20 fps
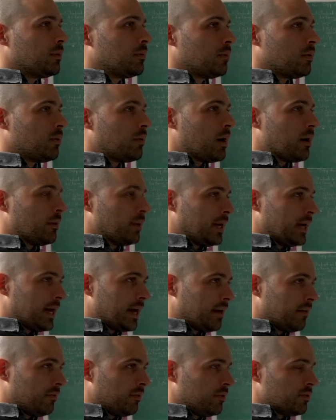But while we
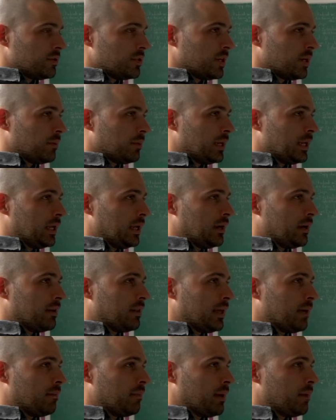have you gentlemen here,
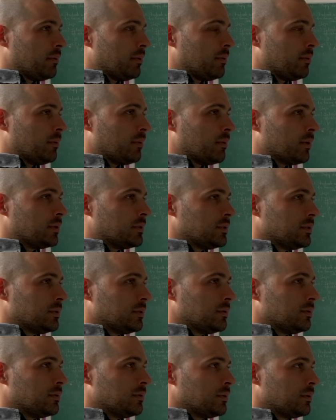that maybe we want to